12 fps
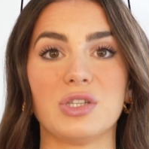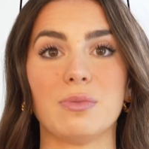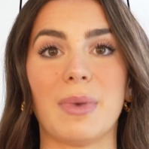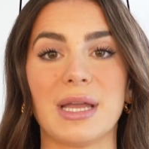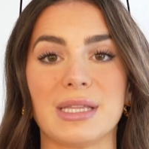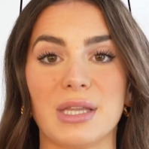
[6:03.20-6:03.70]
you
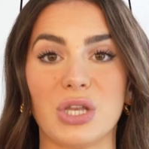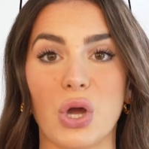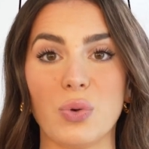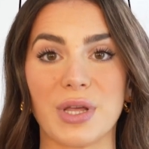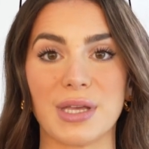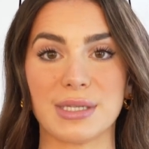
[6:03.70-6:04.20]
might
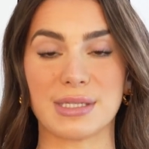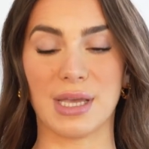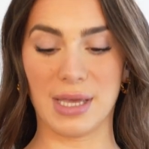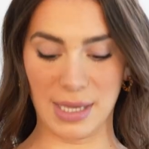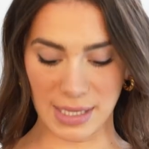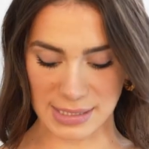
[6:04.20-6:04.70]
notice
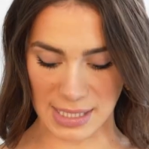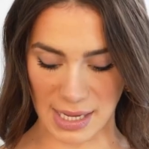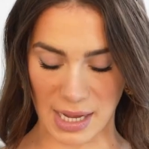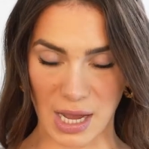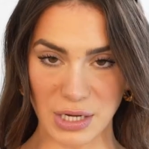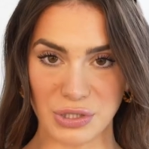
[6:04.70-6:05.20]
is
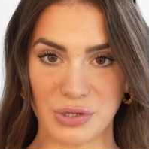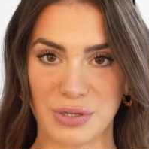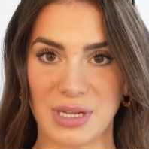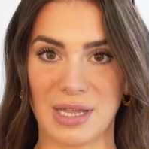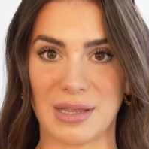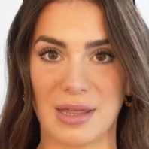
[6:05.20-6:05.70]
that
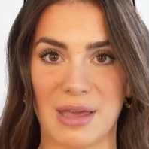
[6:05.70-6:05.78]
underneath,